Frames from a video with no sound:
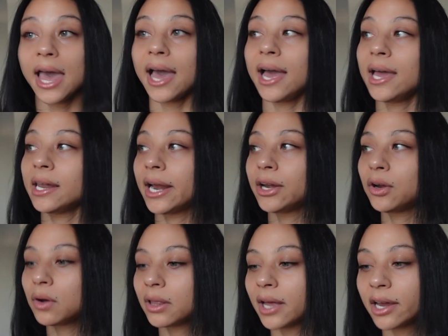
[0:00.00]
And I
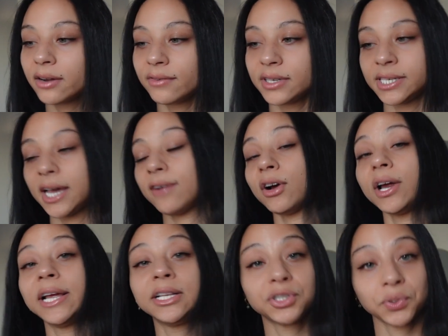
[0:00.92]
know a lot of us have our
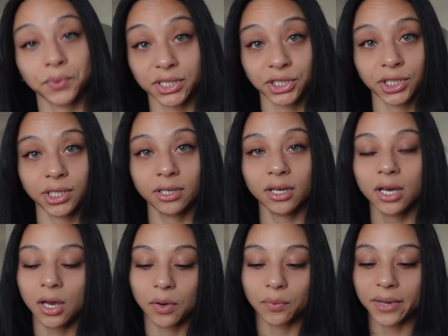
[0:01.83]
intuition,
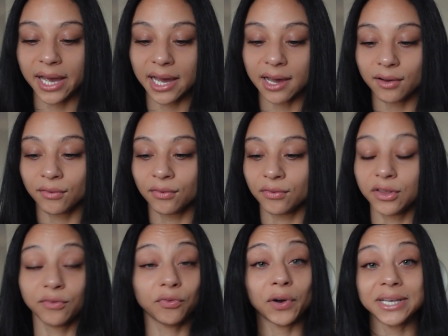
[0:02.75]
we have
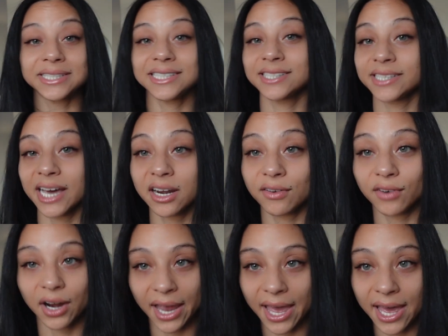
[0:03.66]
the voice inside of
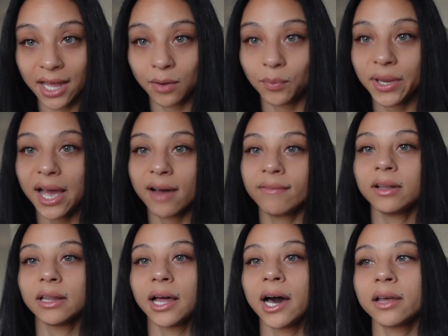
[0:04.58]
our head, we have a
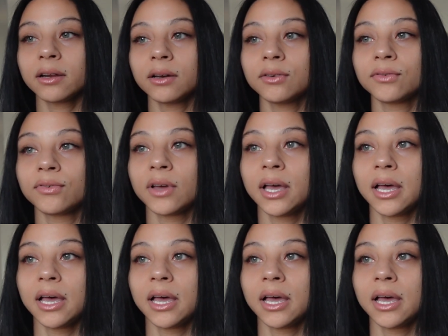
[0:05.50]
lot of